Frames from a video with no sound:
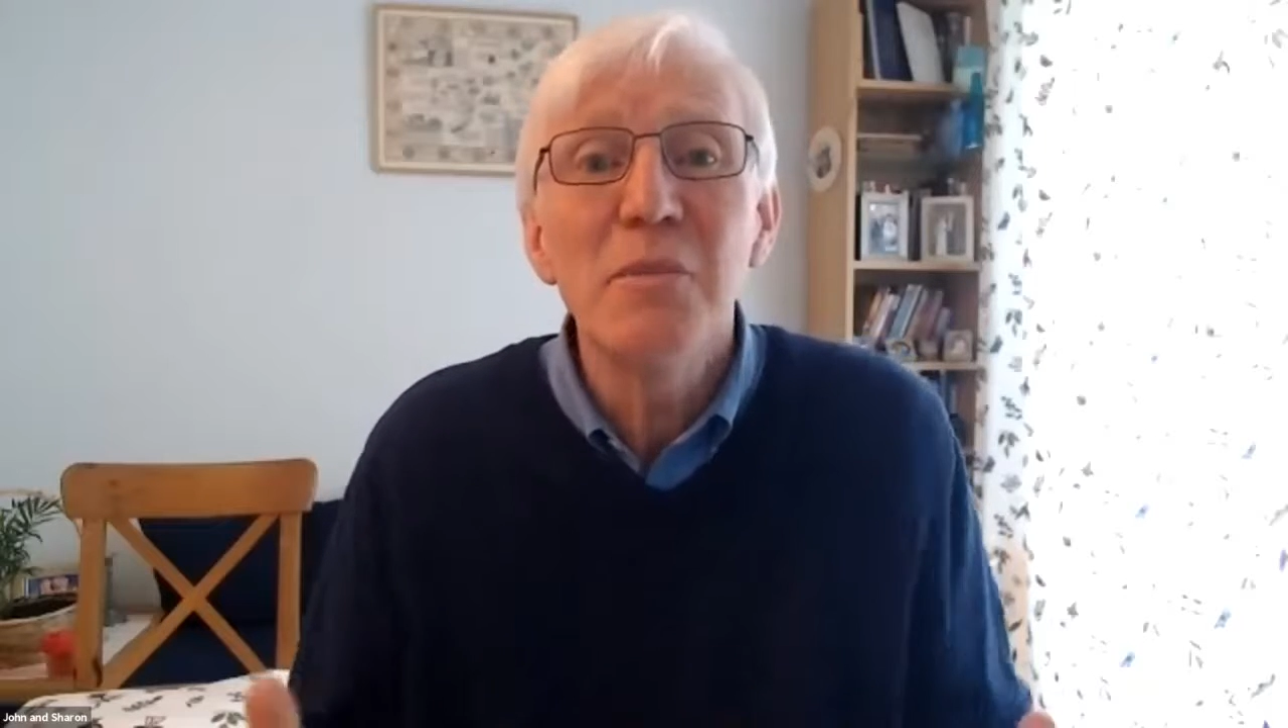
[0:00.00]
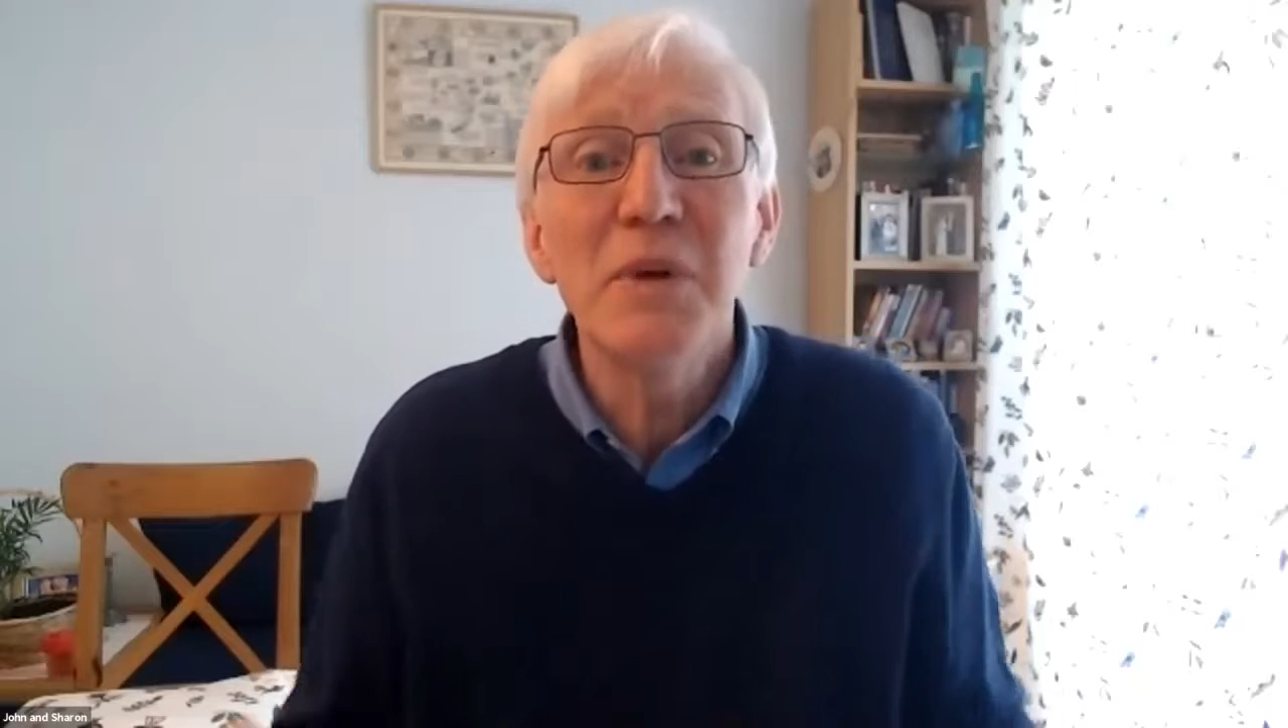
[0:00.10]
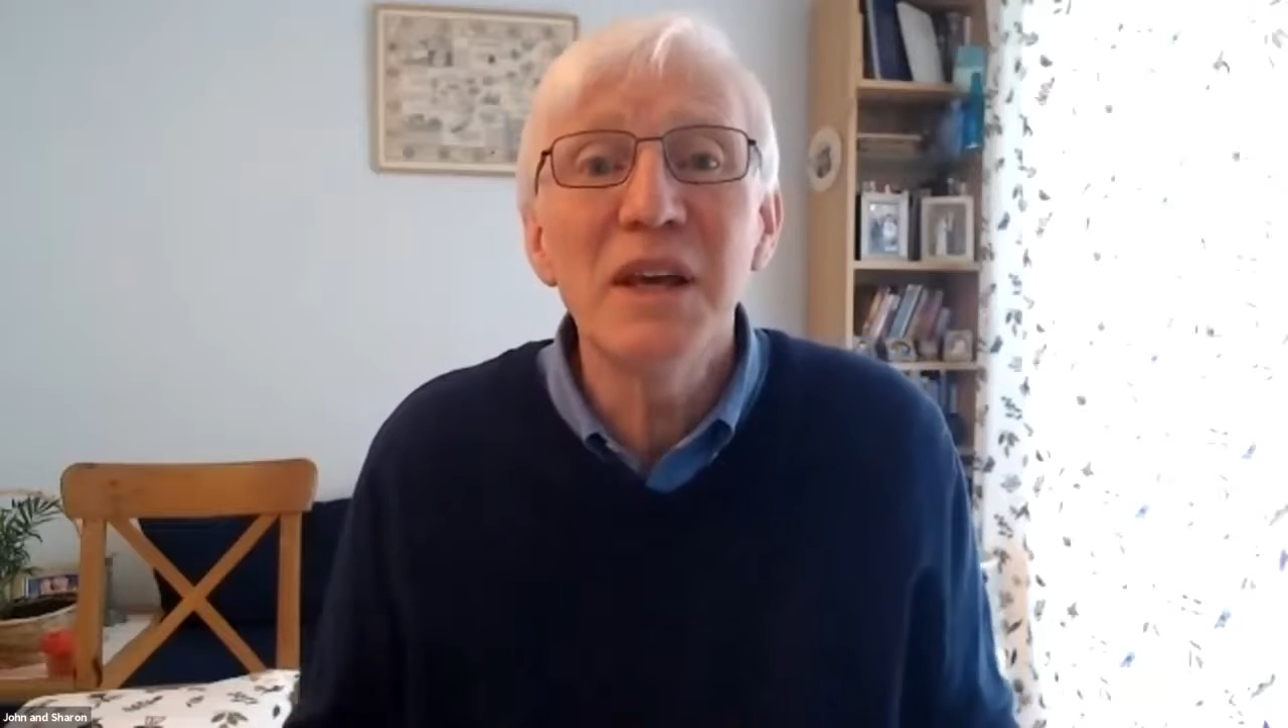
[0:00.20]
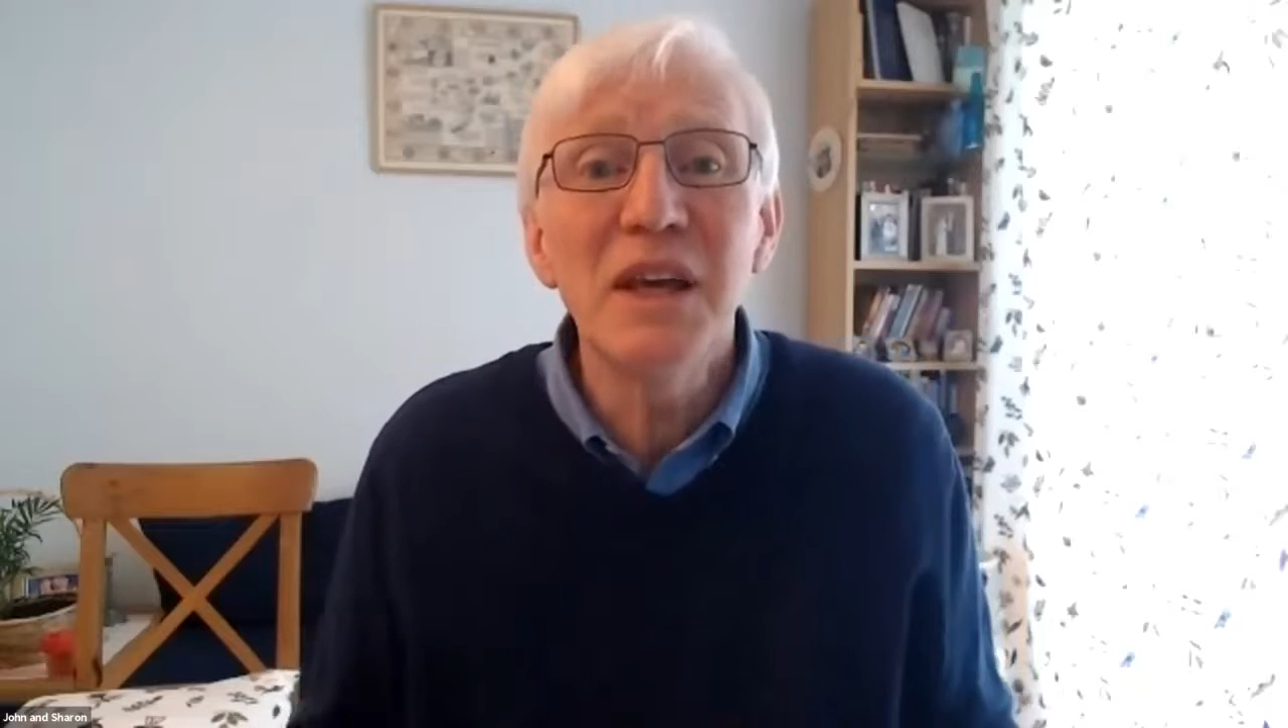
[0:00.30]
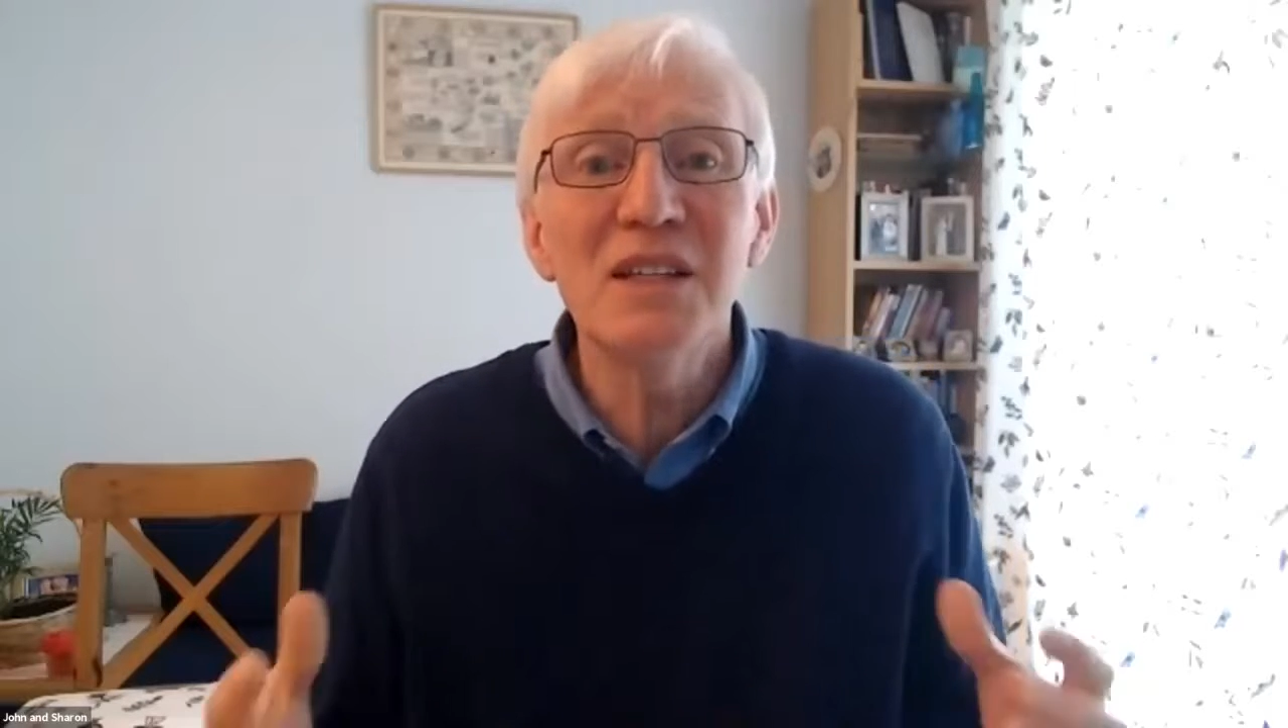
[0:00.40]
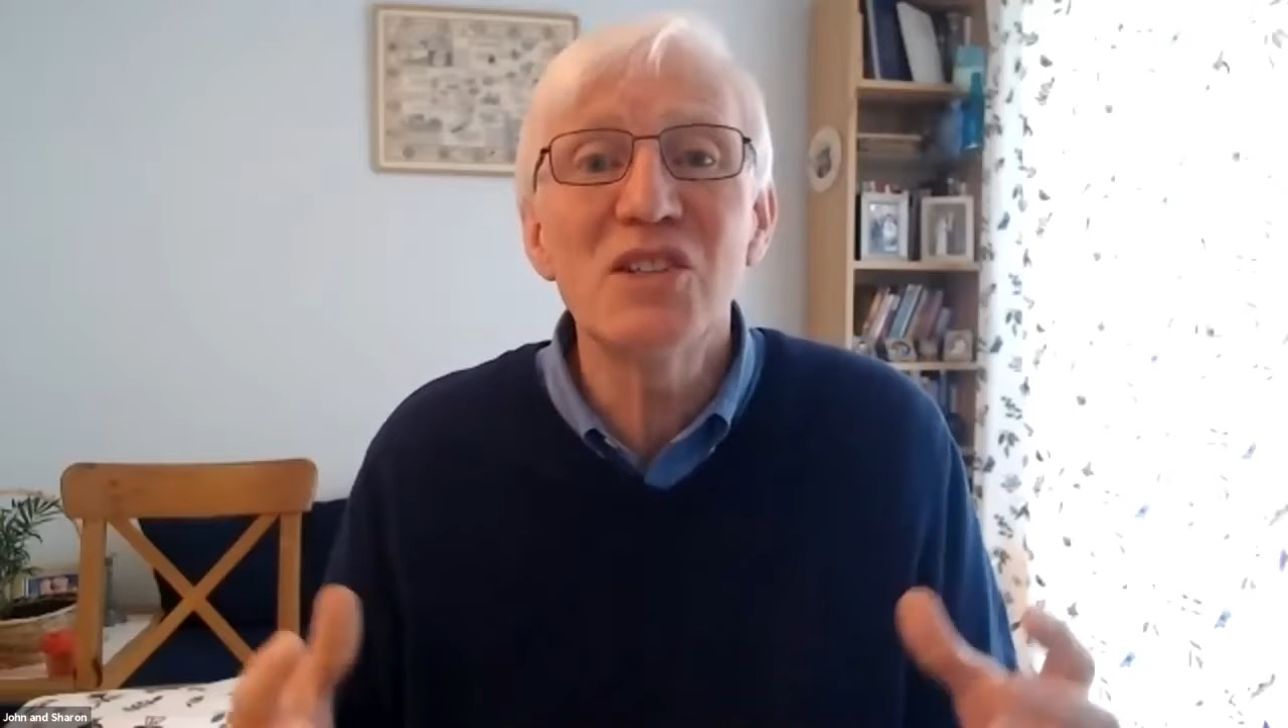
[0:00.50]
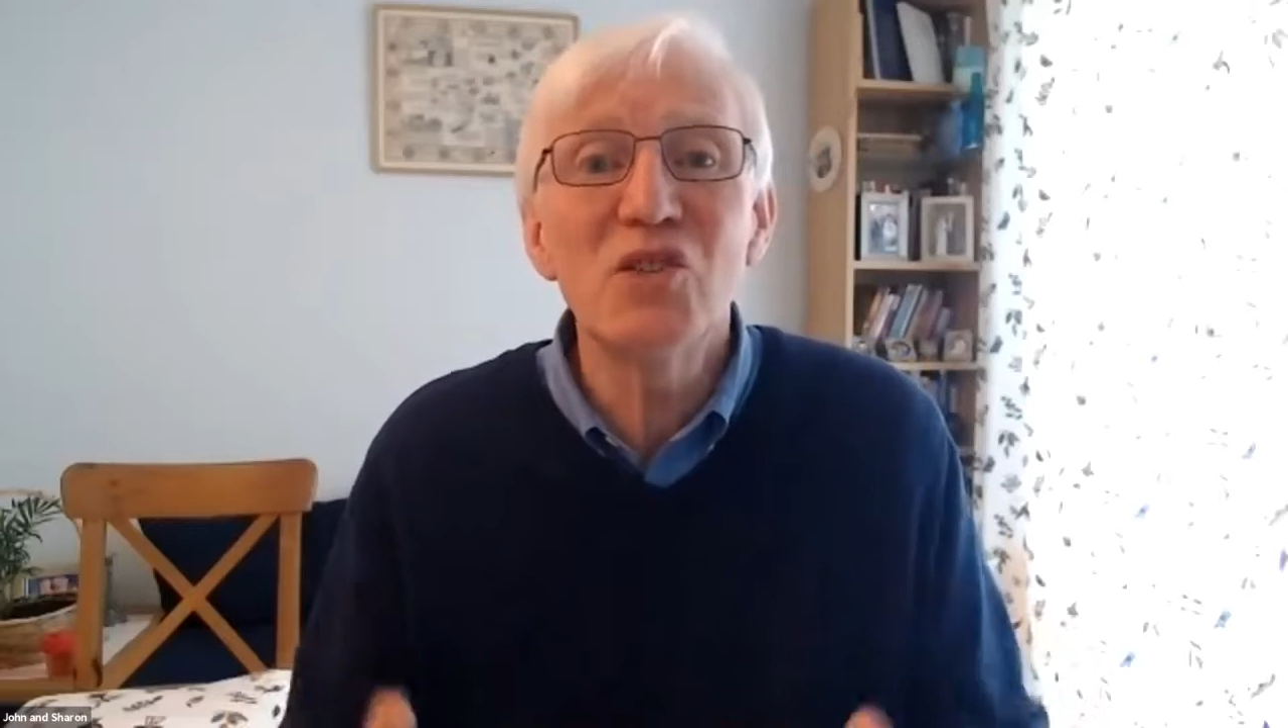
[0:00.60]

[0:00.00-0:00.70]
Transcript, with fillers: begins